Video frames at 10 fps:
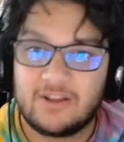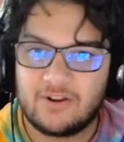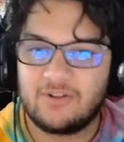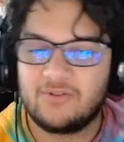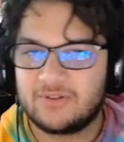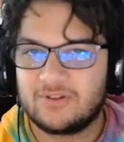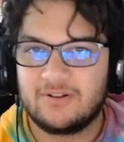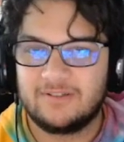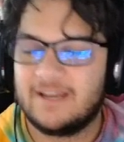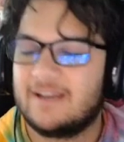Kiryu
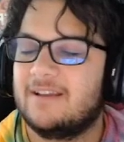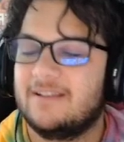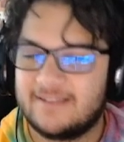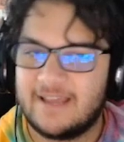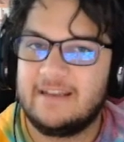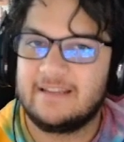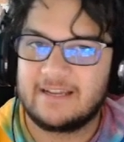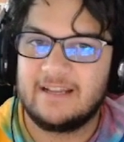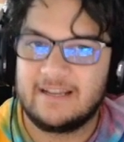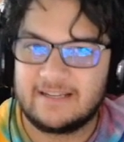stall deck, Zetton is
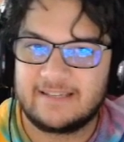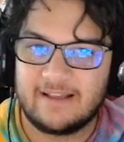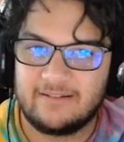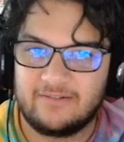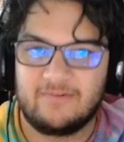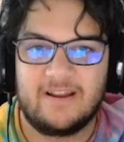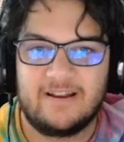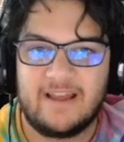going to excel in, right?